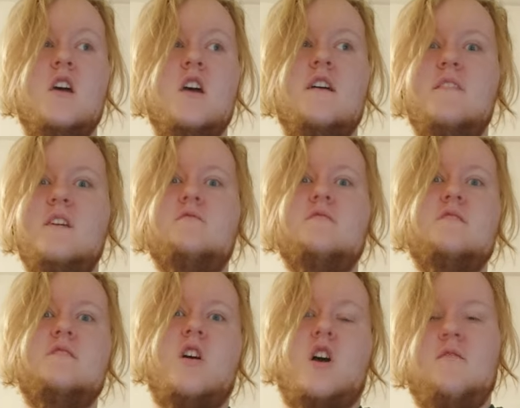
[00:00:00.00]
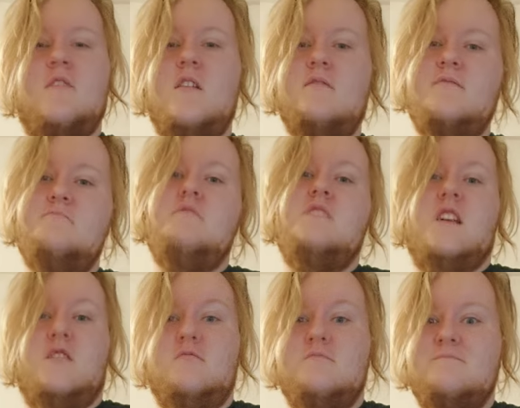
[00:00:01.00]
and they use it to carve off, you
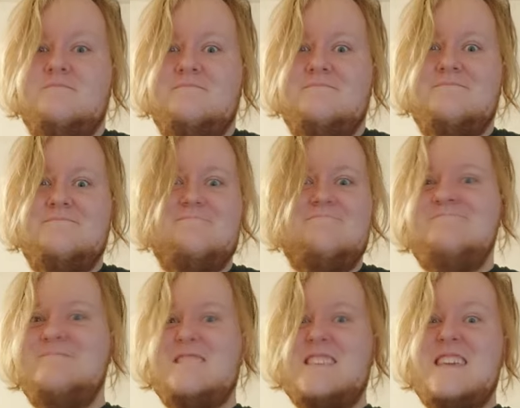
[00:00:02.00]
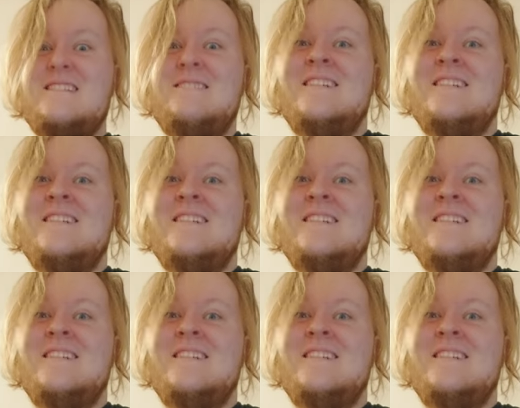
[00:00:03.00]
know, skin.